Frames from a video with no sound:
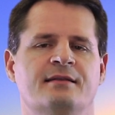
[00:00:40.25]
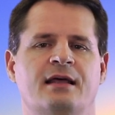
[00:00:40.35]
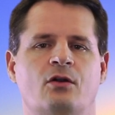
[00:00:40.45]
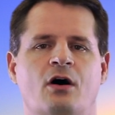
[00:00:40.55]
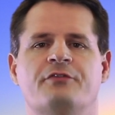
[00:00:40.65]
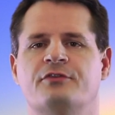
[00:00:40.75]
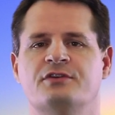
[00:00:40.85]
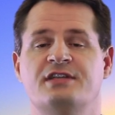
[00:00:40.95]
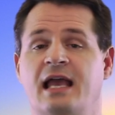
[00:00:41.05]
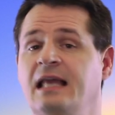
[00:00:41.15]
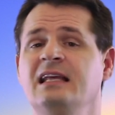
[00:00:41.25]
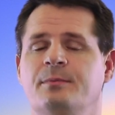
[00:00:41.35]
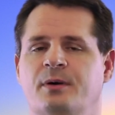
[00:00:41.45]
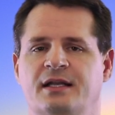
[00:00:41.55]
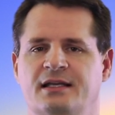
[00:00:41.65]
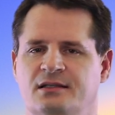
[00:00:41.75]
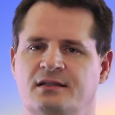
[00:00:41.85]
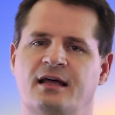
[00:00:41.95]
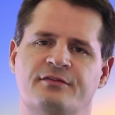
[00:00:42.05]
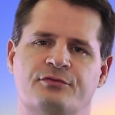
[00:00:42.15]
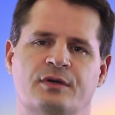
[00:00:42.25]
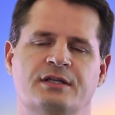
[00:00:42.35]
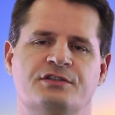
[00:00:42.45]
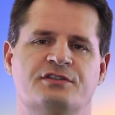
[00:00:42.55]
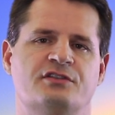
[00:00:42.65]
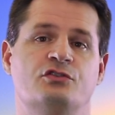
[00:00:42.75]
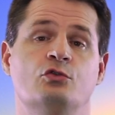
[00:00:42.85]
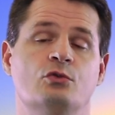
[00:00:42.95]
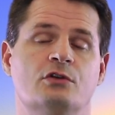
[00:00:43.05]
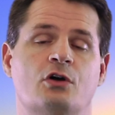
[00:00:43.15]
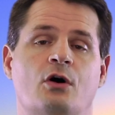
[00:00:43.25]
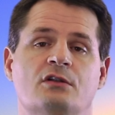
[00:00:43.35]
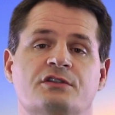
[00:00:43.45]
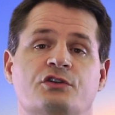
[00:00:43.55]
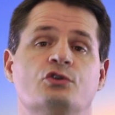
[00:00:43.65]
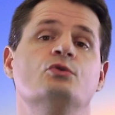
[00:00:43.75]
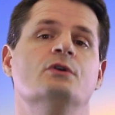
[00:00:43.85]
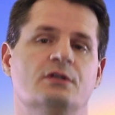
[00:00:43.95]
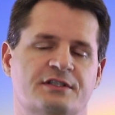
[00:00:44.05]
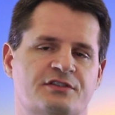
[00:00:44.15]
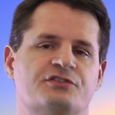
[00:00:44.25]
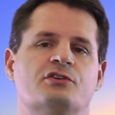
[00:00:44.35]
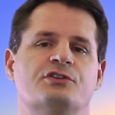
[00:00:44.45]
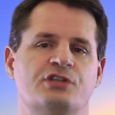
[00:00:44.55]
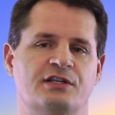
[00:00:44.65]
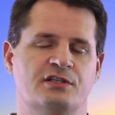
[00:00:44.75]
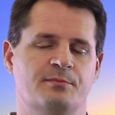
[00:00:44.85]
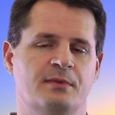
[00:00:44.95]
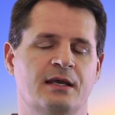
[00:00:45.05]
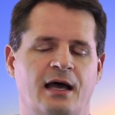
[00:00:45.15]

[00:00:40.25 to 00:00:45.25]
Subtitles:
that offers anybody leverage is a tool called Google. It's a search engine.